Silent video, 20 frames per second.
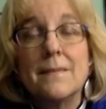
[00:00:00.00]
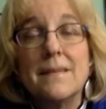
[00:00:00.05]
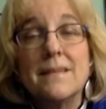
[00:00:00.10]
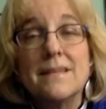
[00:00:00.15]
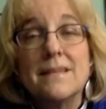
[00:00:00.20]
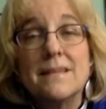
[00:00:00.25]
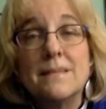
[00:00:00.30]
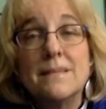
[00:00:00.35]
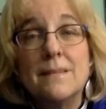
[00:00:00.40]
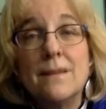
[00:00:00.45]
May
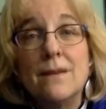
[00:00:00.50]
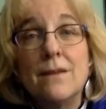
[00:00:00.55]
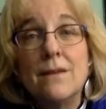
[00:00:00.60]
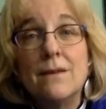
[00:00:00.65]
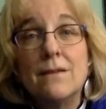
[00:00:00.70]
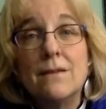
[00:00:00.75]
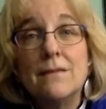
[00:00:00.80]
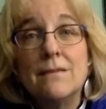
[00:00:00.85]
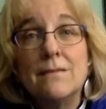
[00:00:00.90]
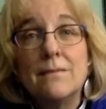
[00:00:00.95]
this
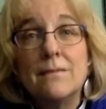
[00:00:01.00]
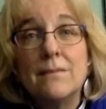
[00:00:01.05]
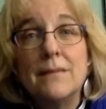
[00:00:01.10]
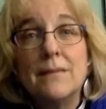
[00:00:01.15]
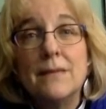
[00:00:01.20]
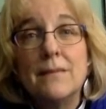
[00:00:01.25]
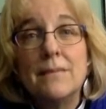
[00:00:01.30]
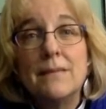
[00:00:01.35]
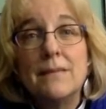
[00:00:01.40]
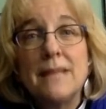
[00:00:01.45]
meal
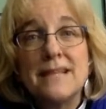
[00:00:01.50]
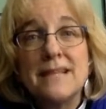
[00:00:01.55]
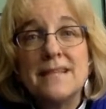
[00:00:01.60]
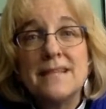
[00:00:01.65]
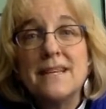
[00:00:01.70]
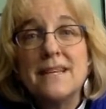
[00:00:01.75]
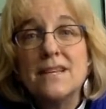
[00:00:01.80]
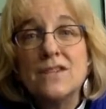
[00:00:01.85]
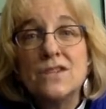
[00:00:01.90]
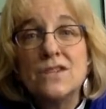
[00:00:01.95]
be a
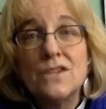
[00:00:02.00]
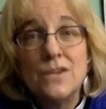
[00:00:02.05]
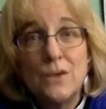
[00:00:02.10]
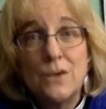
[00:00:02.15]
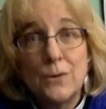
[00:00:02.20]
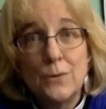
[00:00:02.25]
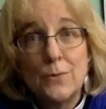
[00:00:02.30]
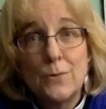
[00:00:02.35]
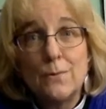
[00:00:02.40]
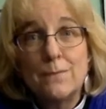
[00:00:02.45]
blessing to
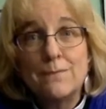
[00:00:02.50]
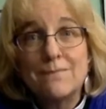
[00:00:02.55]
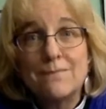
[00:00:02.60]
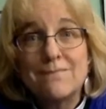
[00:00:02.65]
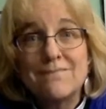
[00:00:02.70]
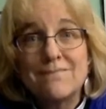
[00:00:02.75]
you,